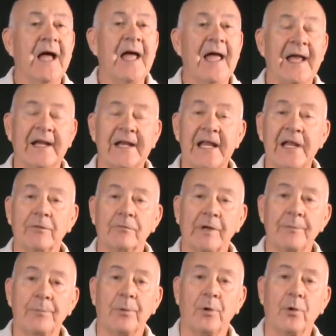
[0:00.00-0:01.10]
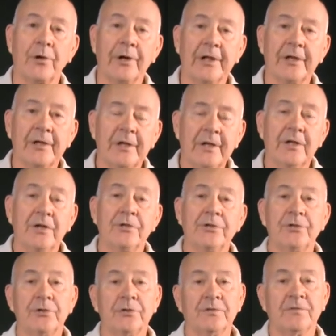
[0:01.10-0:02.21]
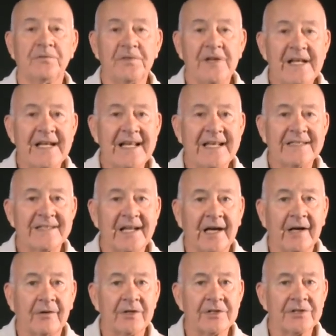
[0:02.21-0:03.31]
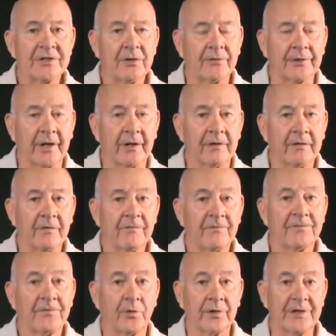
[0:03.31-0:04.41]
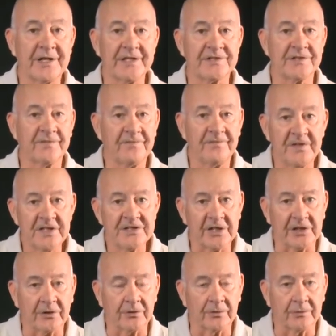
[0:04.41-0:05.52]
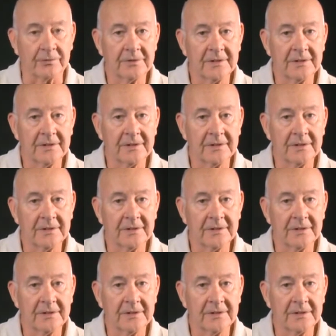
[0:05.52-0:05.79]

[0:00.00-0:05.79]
and he reported to Phoenix, Arizona for his physical